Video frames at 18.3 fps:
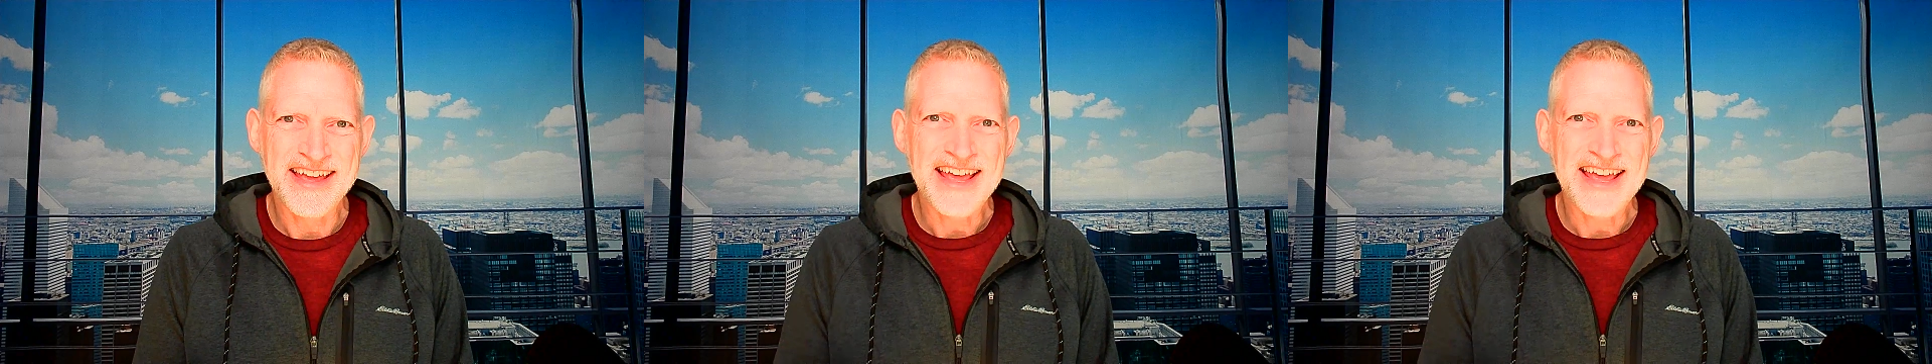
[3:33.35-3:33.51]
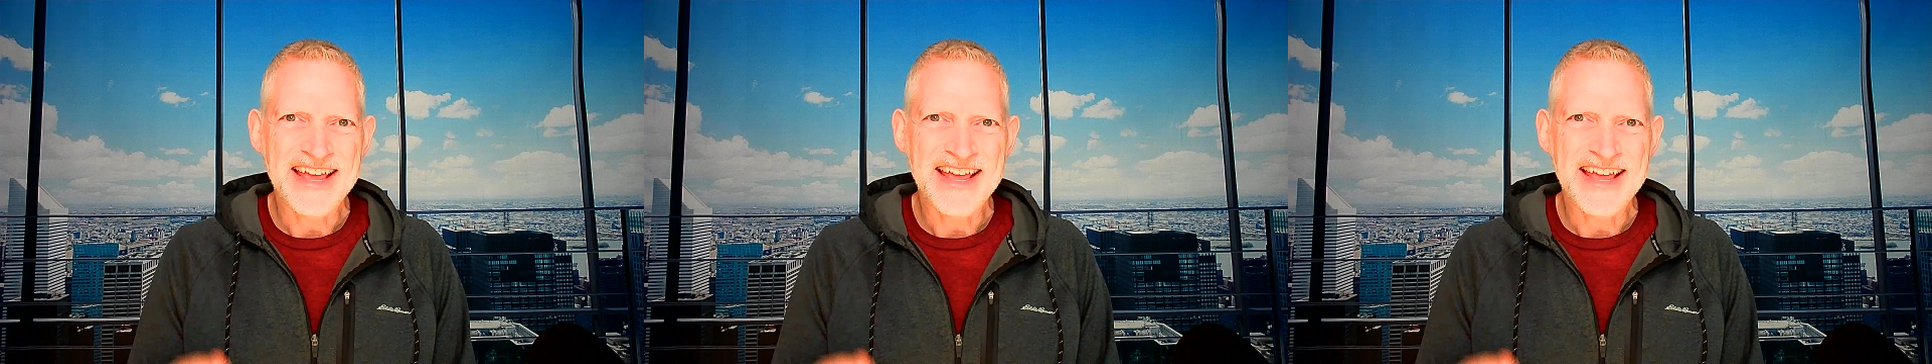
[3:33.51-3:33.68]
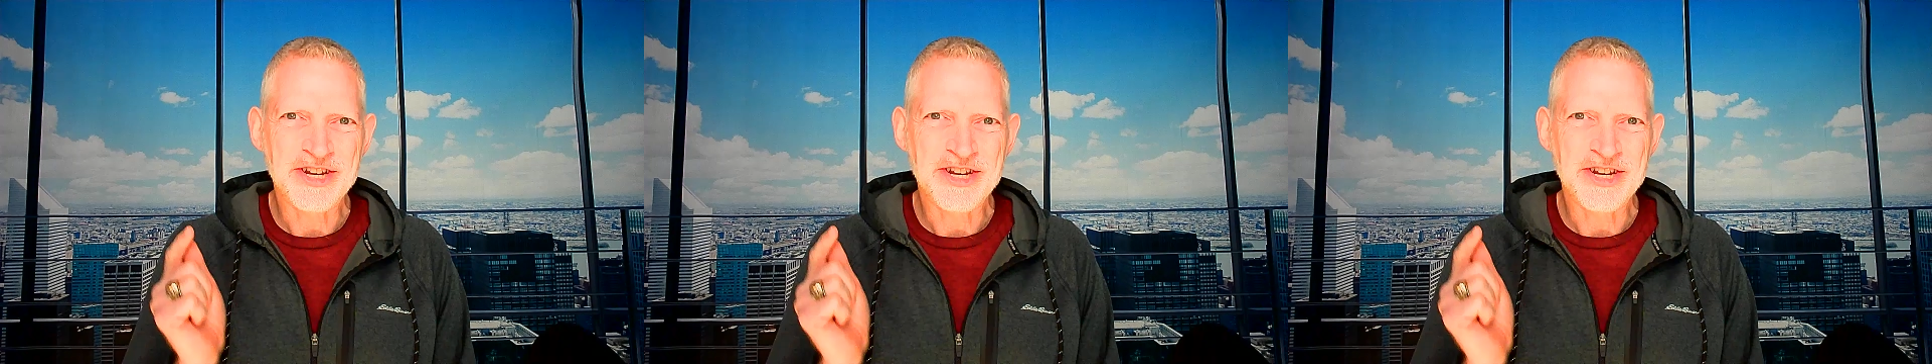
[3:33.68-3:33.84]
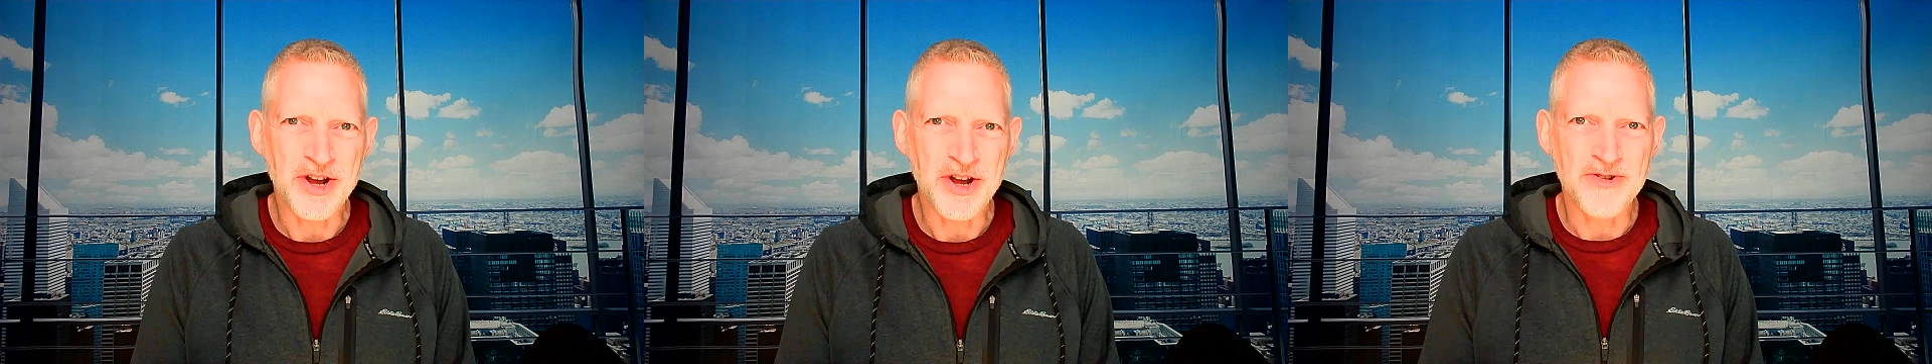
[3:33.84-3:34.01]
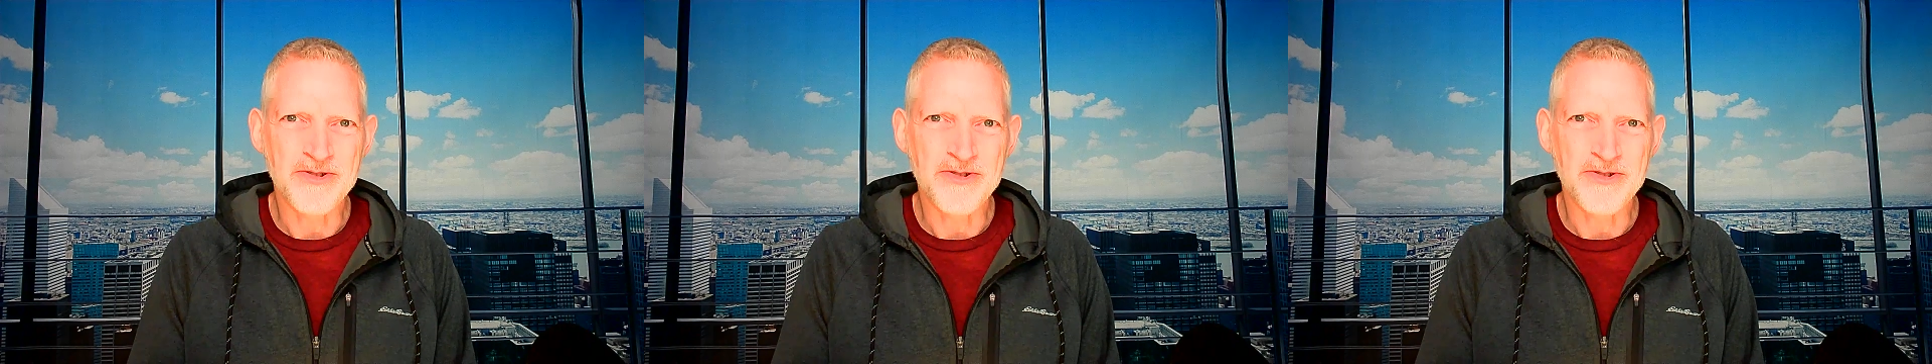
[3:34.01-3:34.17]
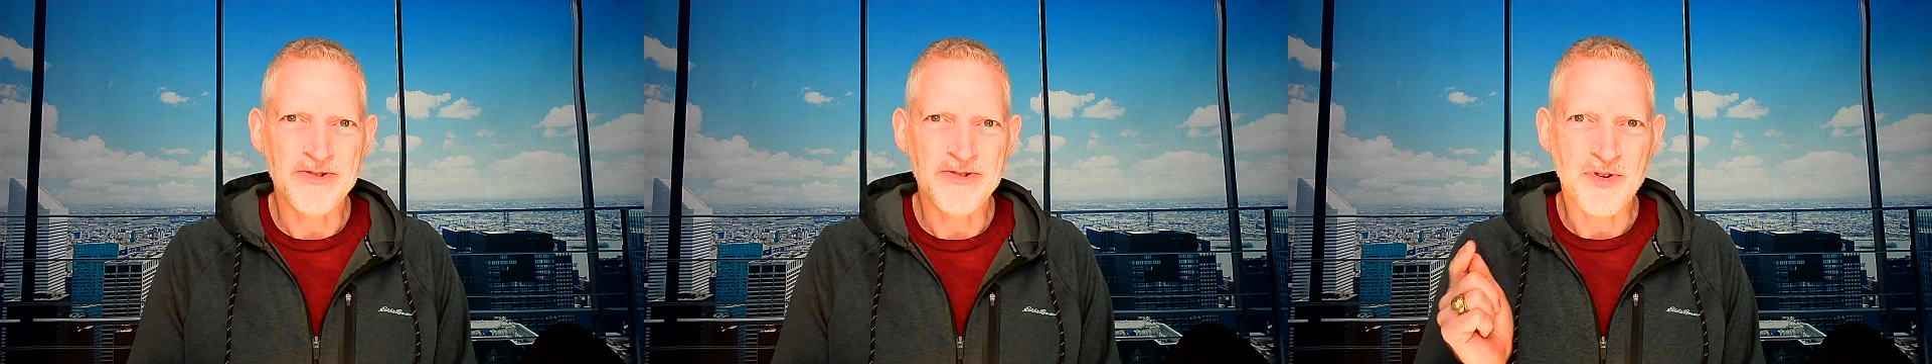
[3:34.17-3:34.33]
He
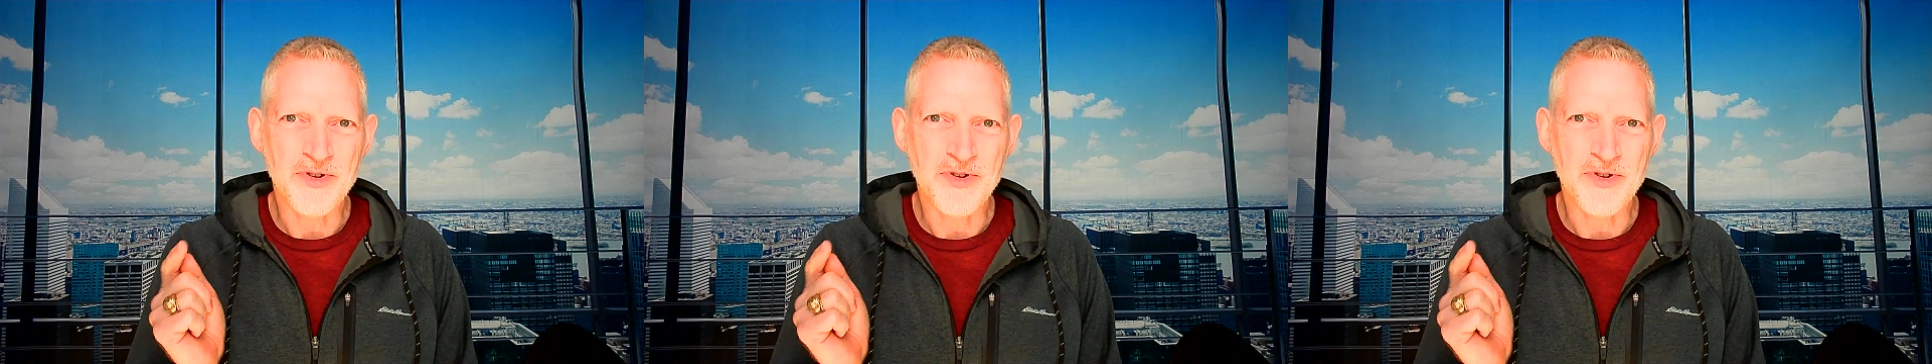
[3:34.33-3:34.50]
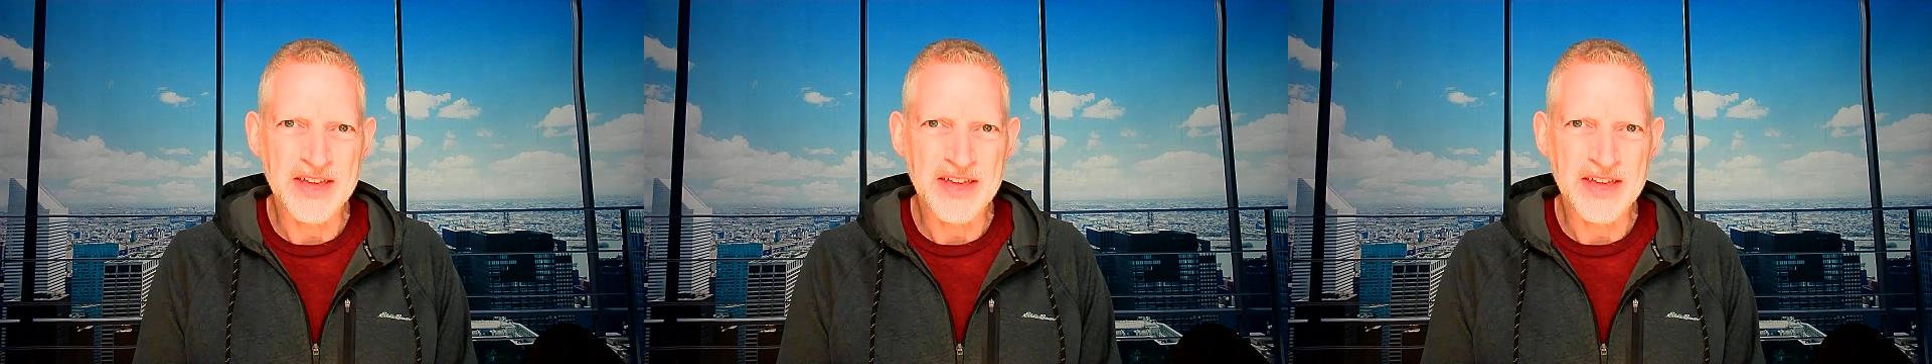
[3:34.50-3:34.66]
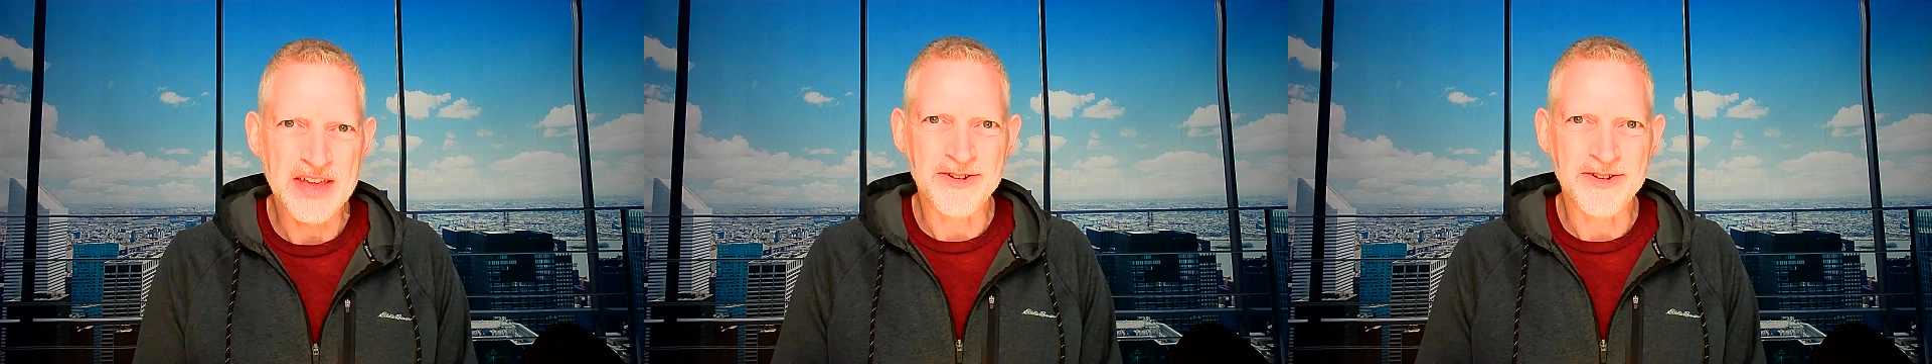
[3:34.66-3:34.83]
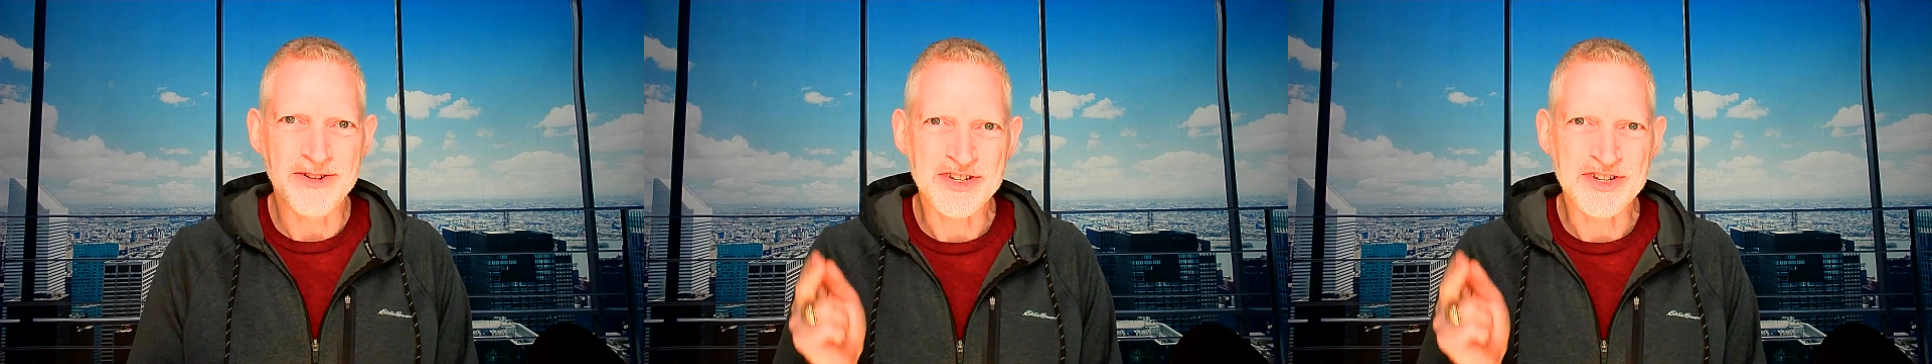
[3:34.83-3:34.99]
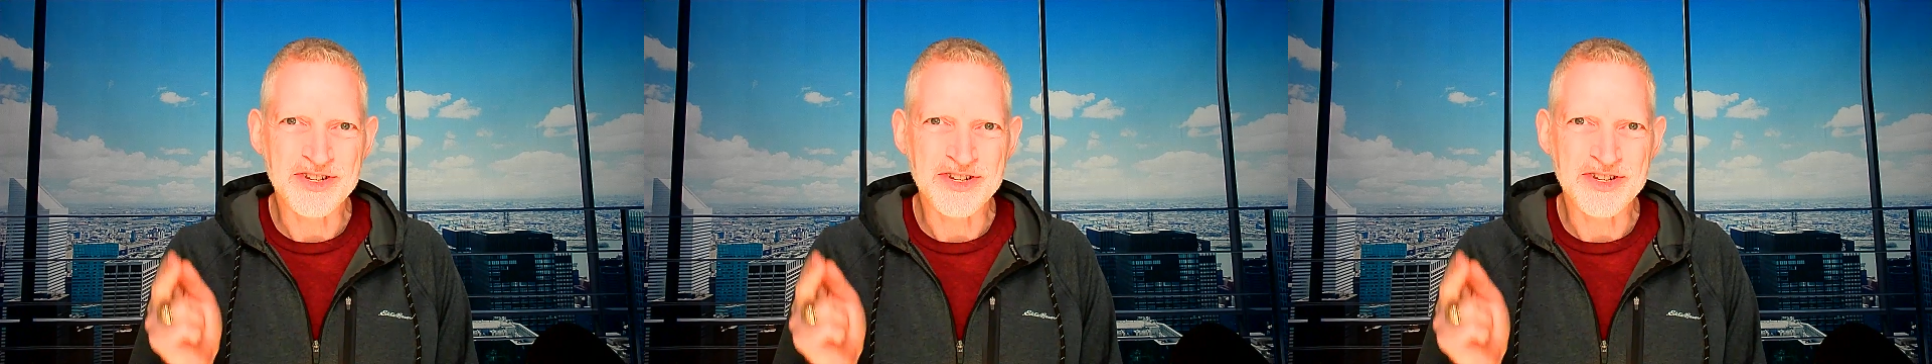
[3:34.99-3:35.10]
shows, reveals,